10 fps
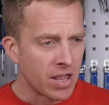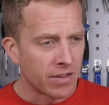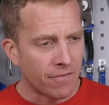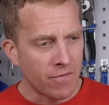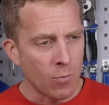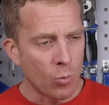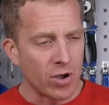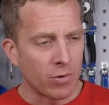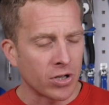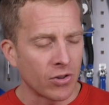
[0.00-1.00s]
the front
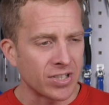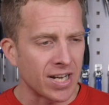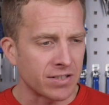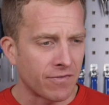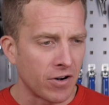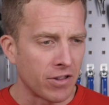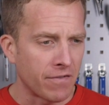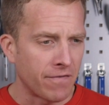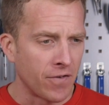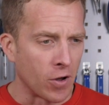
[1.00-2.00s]
wheel contacts the front of
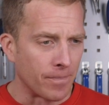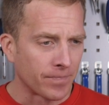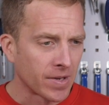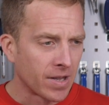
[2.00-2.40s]
the foot.